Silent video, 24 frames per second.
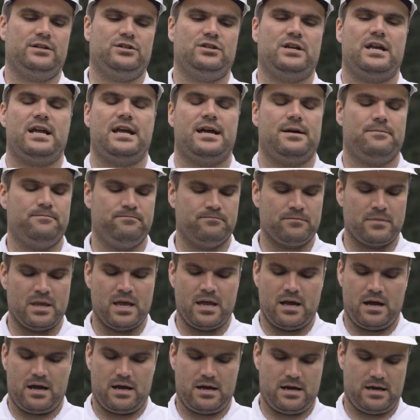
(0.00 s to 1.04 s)
a jam,
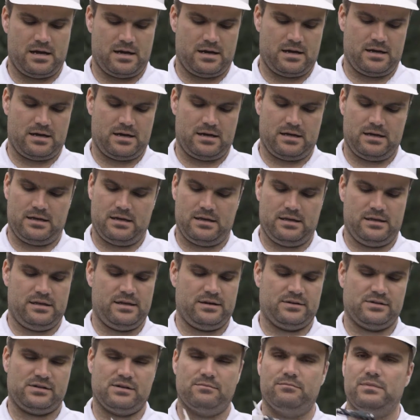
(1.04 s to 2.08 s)
uh,
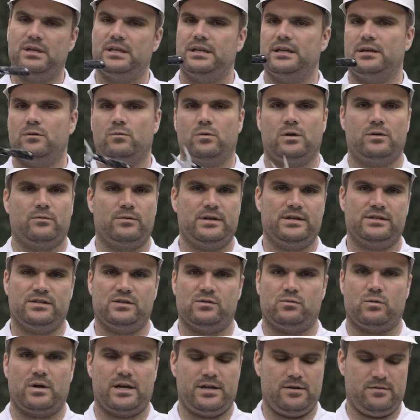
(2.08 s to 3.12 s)
there's a million and one
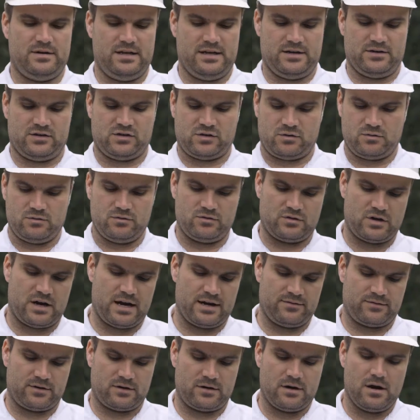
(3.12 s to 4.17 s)
reasons why you need a
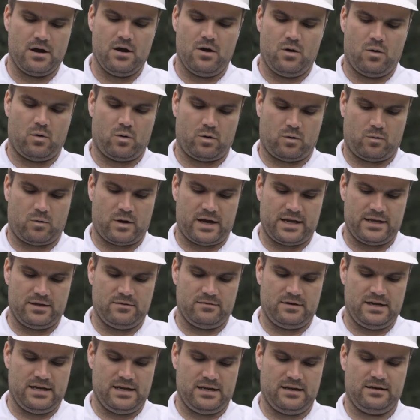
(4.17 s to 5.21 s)
screwdriver or why you
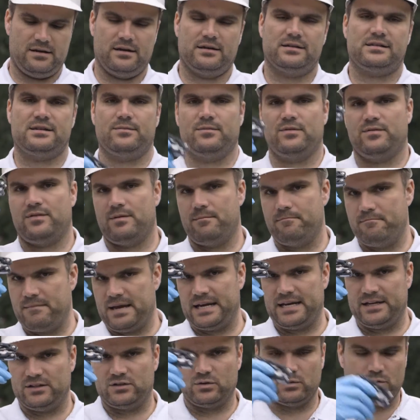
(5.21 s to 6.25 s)
need some of the
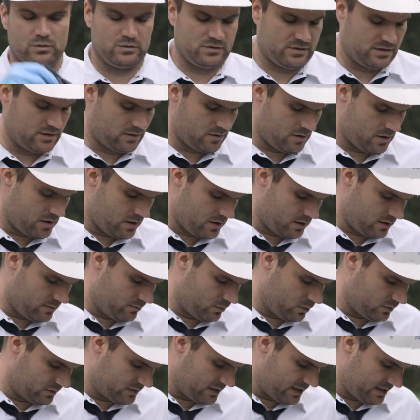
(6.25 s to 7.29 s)
many tools that are on a
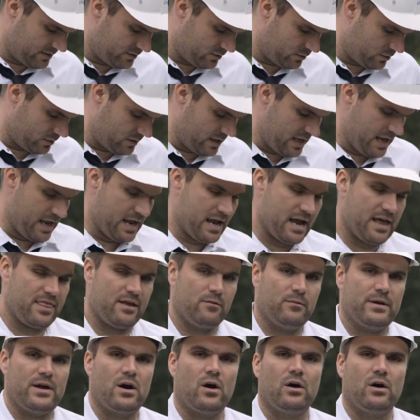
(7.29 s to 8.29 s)
multi-tool. And then we